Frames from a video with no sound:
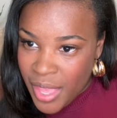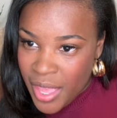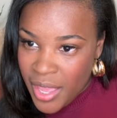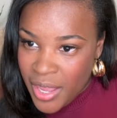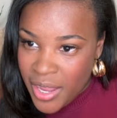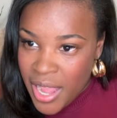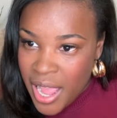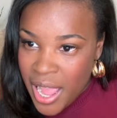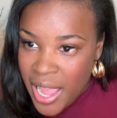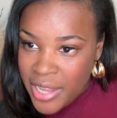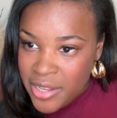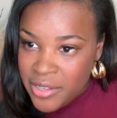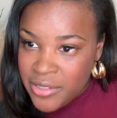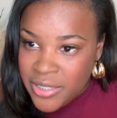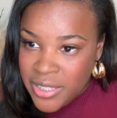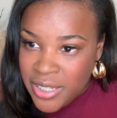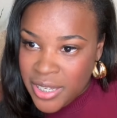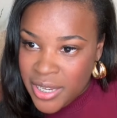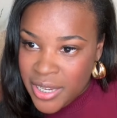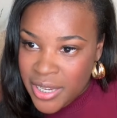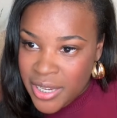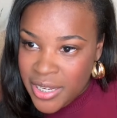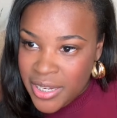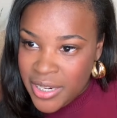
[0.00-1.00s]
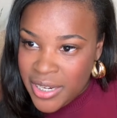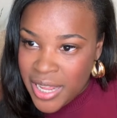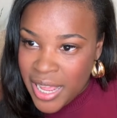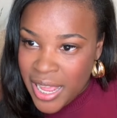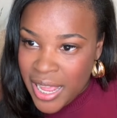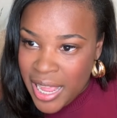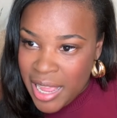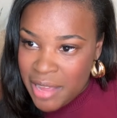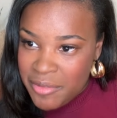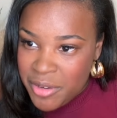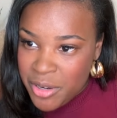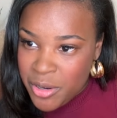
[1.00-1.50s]
Kai, you said, I
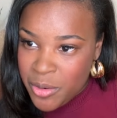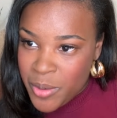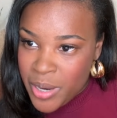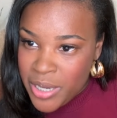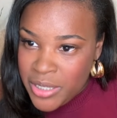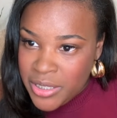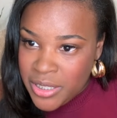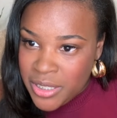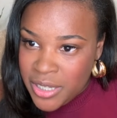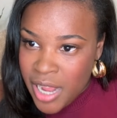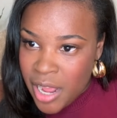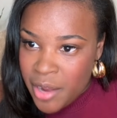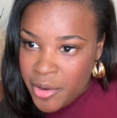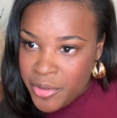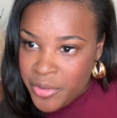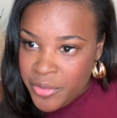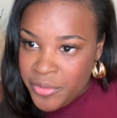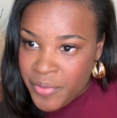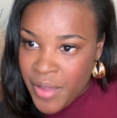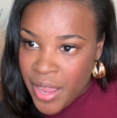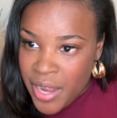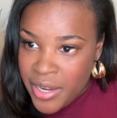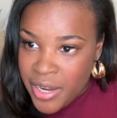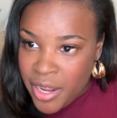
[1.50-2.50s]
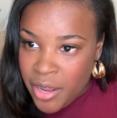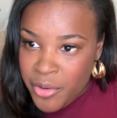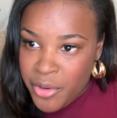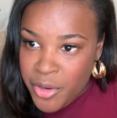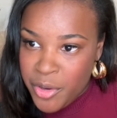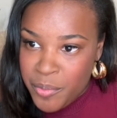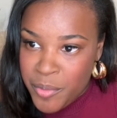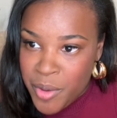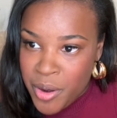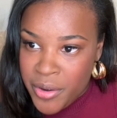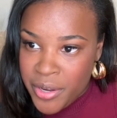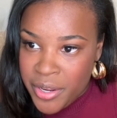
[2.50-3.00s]
have a question. How do you find out
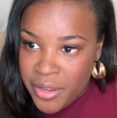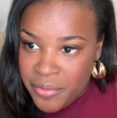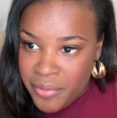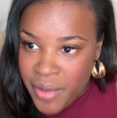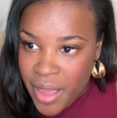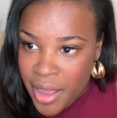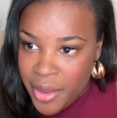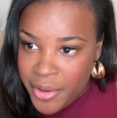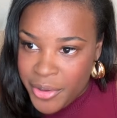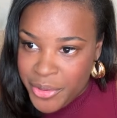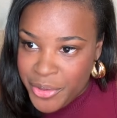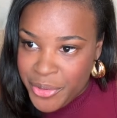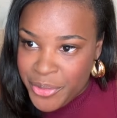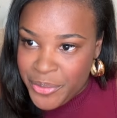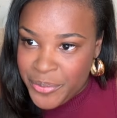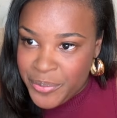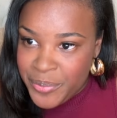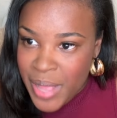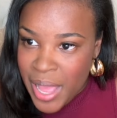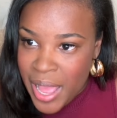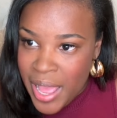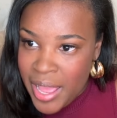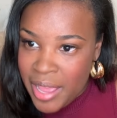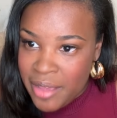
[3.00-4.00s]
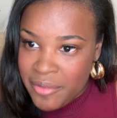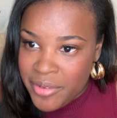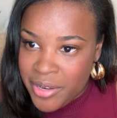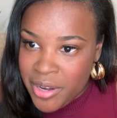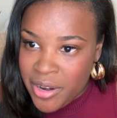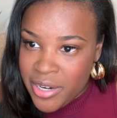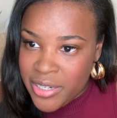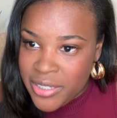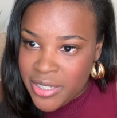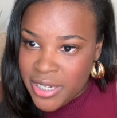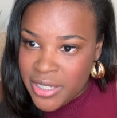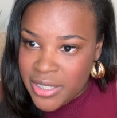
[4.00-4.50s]
your market value? I have an
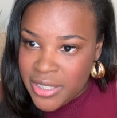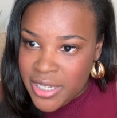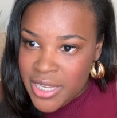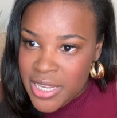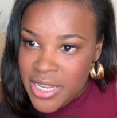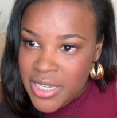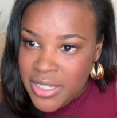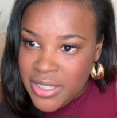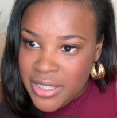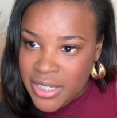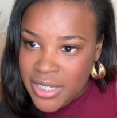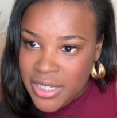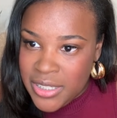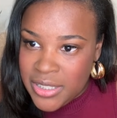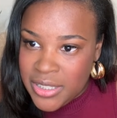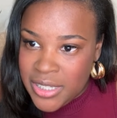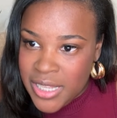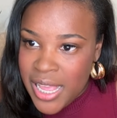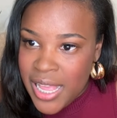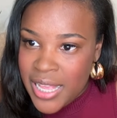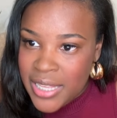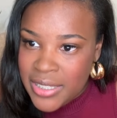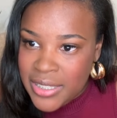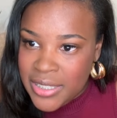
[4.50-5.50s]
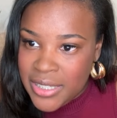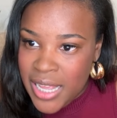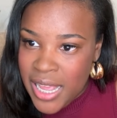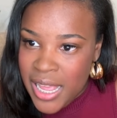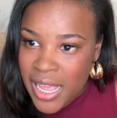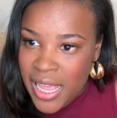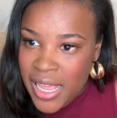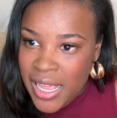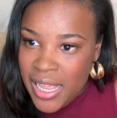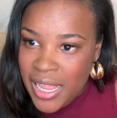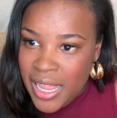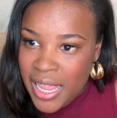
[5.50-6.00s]
RHIT, CCS,
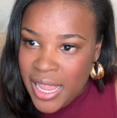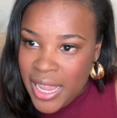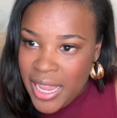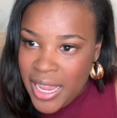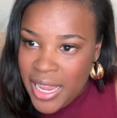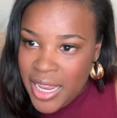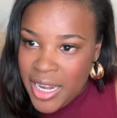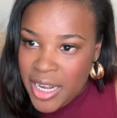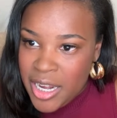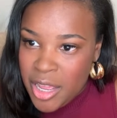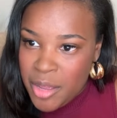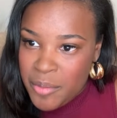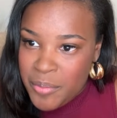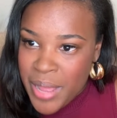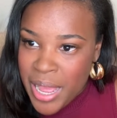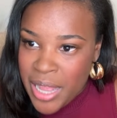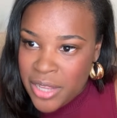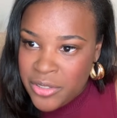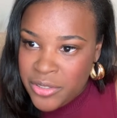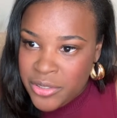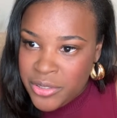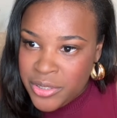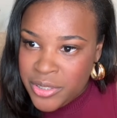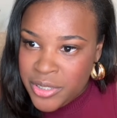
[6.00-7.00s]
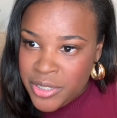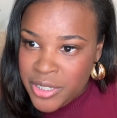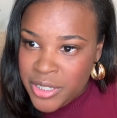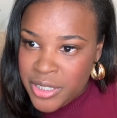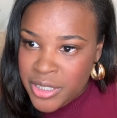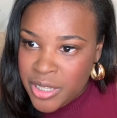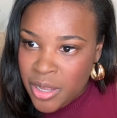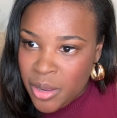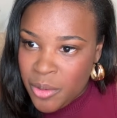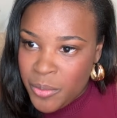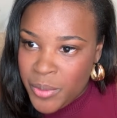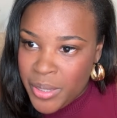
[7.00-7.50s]
and a
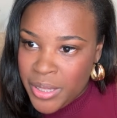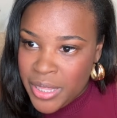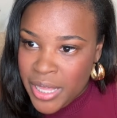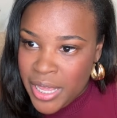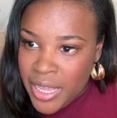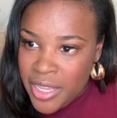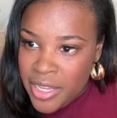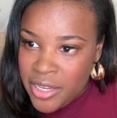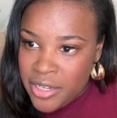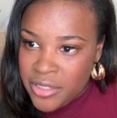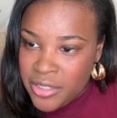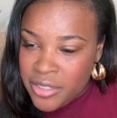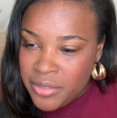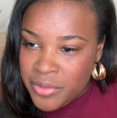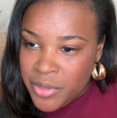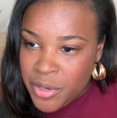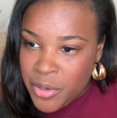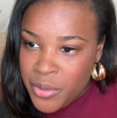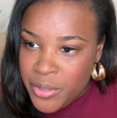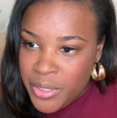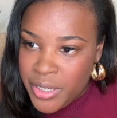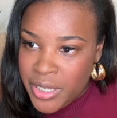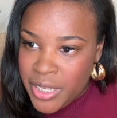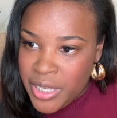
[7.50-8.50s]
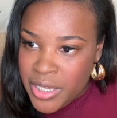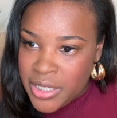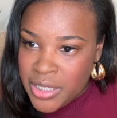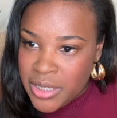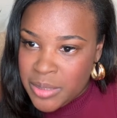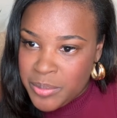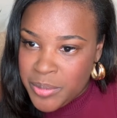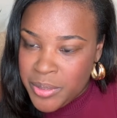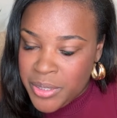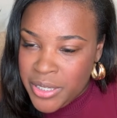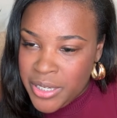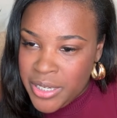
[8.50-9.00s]
bachelor's with 8 years of coding
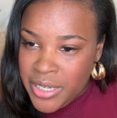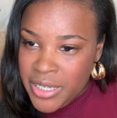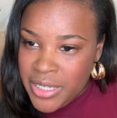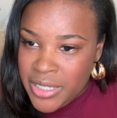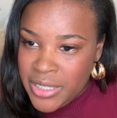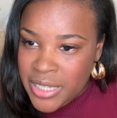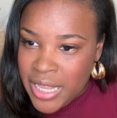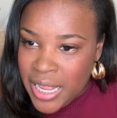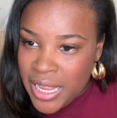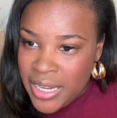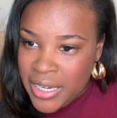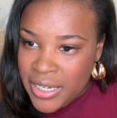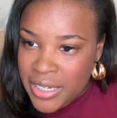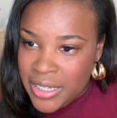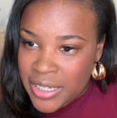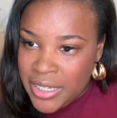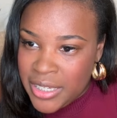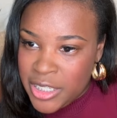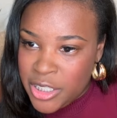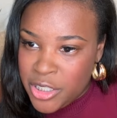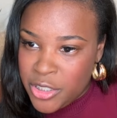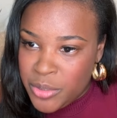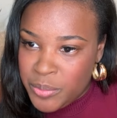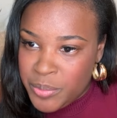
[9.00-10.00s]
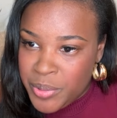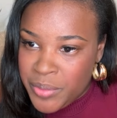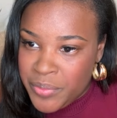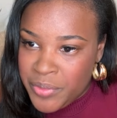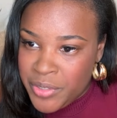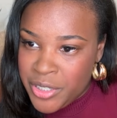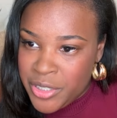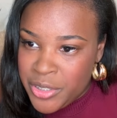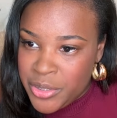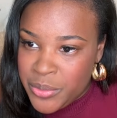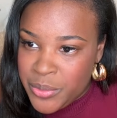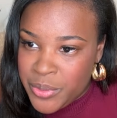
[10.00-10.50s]
experience and looking to
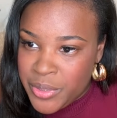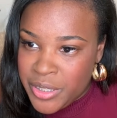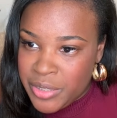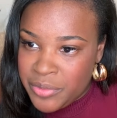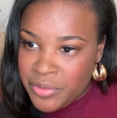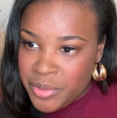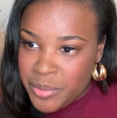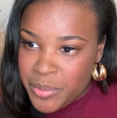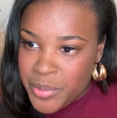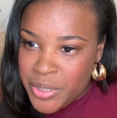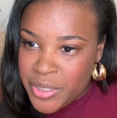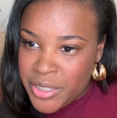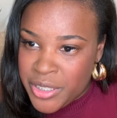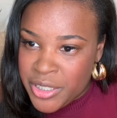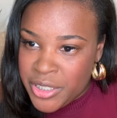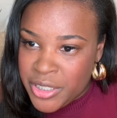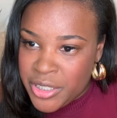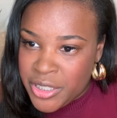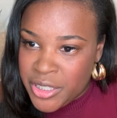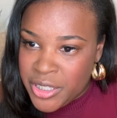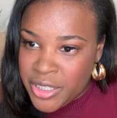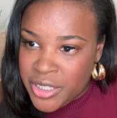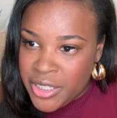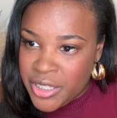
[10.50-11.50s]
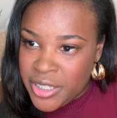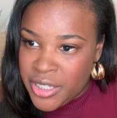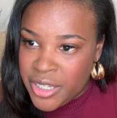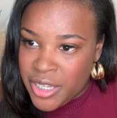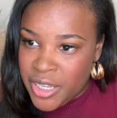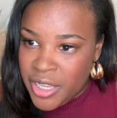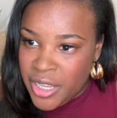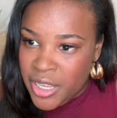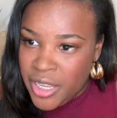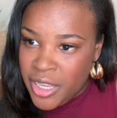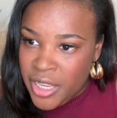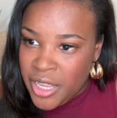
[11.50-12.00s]
pivot into a different position,
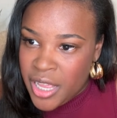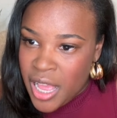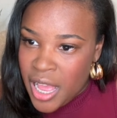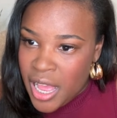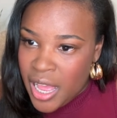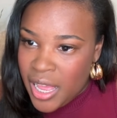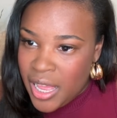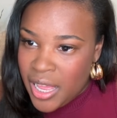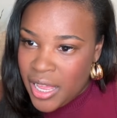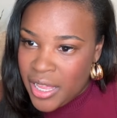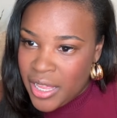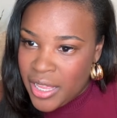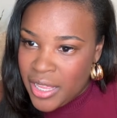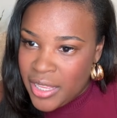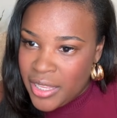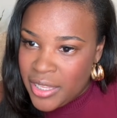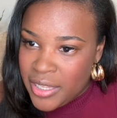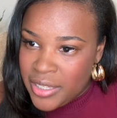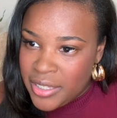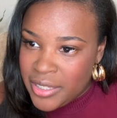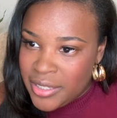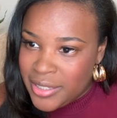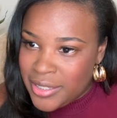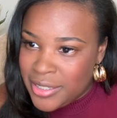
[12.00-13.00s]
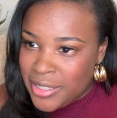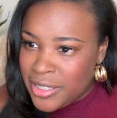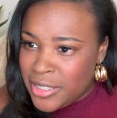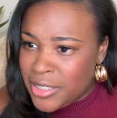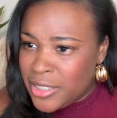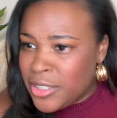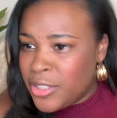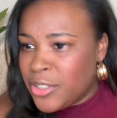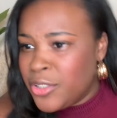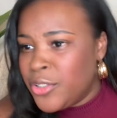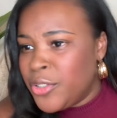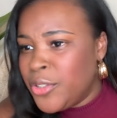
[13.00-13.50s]
uh,
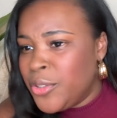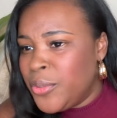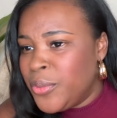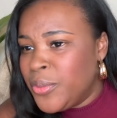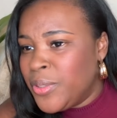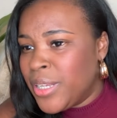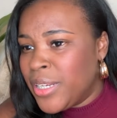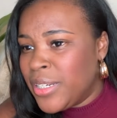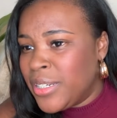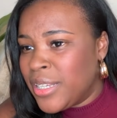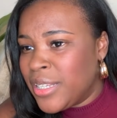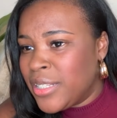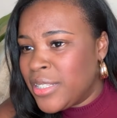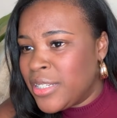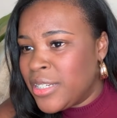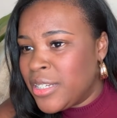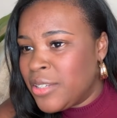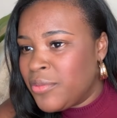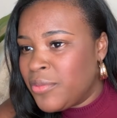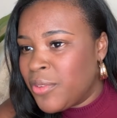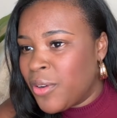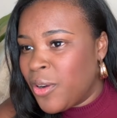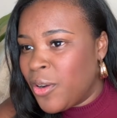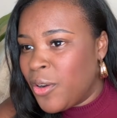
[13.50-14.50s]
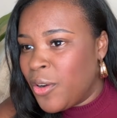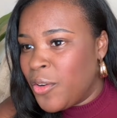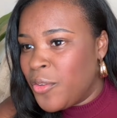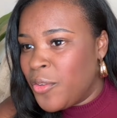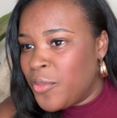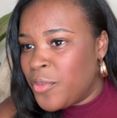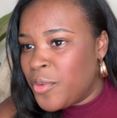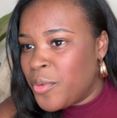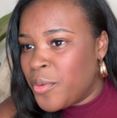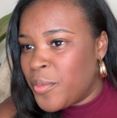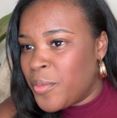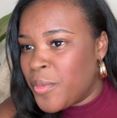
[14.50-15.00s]
too, that doesn't
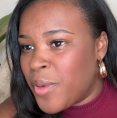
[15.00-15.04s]
involve